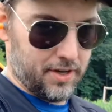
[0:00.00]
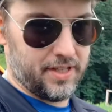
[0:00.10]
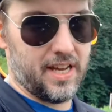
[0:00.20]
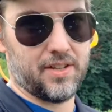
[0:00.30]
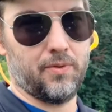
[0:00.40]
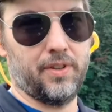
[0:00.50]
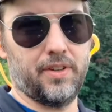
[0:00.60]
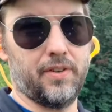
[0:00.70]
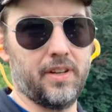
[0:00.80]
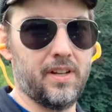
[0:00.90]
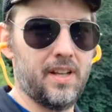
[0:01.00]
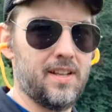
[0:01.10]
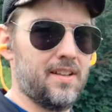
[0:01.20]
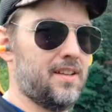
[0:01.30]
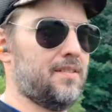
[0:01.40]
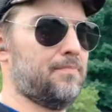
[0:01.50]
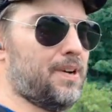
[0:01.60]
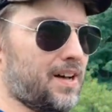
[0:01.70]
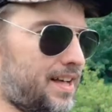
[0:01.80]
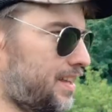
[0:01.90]
test will do it.
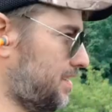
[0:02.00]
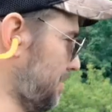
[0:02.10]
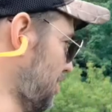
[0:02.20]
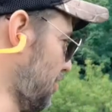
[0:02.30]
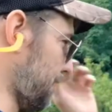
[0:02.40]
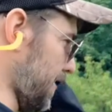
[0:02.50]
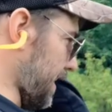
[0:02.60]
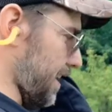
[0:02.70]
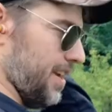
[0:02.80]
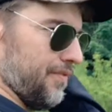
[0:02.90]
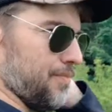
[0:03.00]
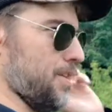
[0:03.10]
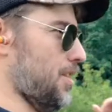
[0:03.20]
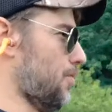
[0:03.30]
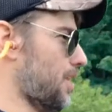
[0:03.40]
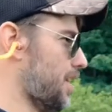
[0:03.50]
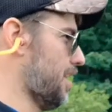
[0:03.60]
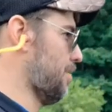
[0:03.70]
But hopefully I can hit it from here. We're at